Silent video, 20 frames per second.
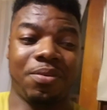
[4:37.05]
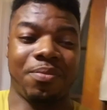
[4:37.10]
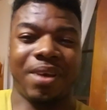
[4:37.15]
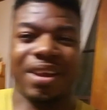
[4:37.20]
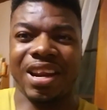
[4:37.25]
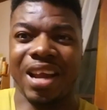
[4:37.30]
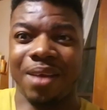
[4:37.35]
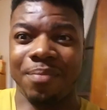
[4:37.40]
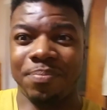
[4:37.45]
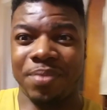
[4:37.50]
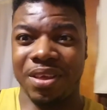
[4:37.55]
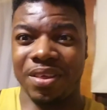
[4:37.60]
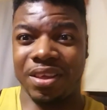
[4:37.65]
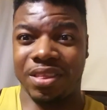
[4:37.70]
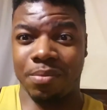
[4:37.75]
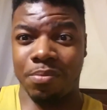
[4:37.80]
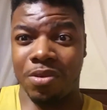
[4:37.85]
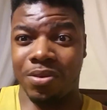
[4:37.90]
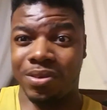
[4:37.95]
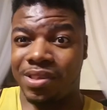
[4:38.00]
It might not be, like,
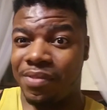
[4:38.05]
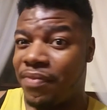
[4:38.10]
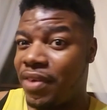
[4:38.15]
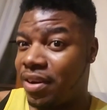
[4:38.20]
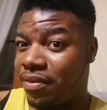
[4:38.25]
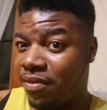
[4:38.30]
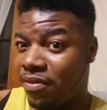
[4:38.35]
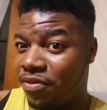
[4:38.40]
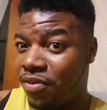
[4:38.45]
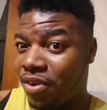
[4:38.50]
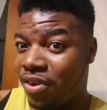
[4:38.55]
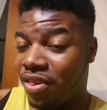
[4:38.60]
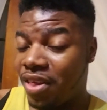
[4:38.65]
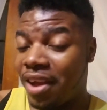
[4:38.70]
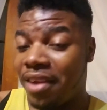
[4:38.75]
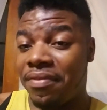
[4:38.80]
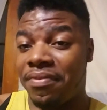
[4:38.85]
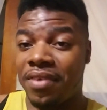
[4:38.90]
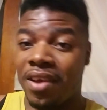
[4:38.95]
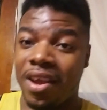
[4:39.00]
the most effective in real
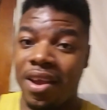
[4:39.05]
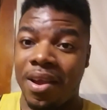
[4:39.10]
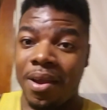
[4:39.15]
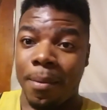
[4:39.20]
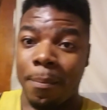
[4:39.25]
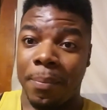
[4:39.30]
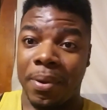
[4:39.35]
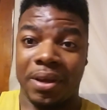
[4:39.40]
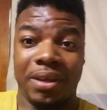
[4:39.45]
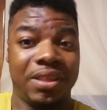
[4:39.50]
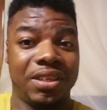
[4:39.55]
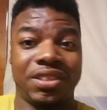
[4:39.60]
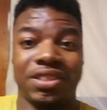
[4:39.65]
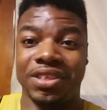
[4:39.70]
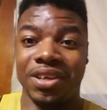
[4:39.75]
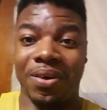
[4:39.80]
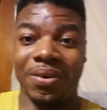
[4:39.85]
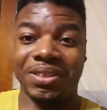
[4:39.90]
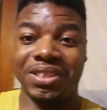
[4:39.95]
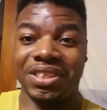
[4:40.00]
life, but in the
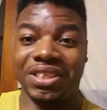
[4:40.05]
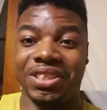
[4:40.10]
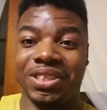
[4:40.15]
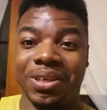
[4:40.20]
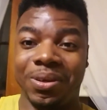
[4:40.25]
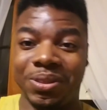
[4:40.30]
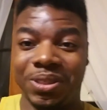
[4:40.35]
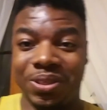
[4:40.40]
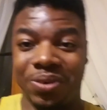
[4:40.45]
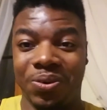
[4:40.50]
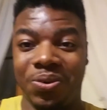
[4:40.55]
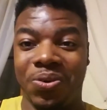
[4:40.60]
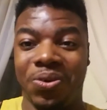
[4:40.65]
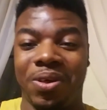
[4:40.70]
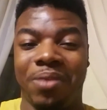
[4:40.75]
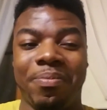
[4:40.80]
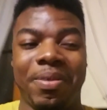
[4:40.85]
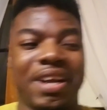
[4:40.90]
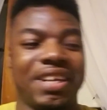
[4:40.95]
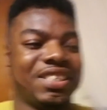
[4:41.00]
show, it's just so cool.
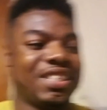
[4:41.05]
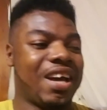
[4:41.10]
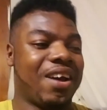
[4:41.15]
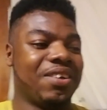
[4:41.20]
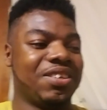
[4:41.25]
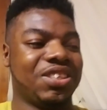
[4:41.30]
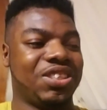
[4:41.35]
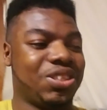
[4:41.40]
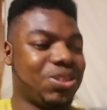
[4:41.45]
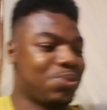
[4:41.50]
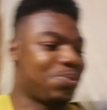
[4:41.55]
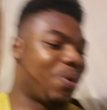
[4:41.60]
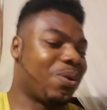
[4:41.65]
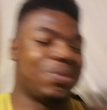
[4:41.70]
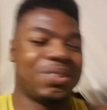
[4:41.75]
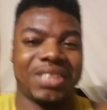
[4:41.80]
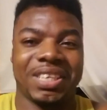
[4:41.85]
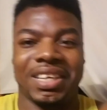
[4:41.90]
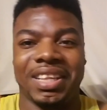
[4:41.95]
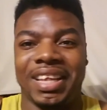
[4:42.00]
It bites down, just
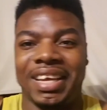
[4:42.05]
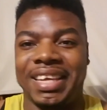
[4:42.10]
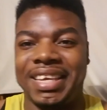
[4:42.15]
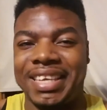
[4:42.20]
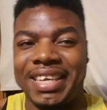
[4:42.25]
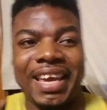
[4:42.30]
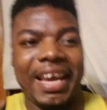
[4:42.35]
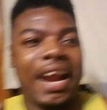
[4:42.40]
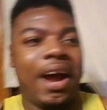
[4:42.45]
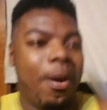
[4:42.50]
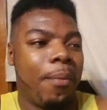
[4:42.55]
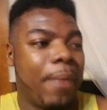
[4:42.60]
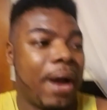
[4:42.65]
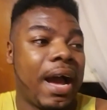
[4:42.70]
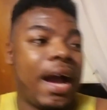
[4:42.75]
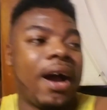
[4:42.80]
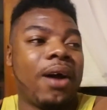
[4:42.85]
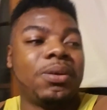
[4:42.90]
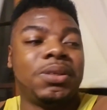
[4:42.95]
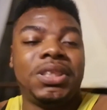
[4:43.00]
throws it, like, get out my
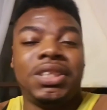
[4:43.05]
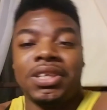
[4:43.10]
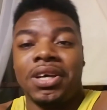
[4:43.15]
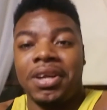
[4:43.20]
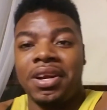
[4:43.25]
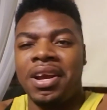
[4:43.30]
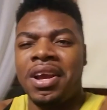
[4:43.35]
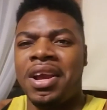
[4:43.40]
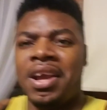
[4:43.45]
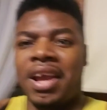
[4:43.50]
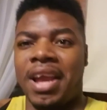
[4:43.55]
house, son.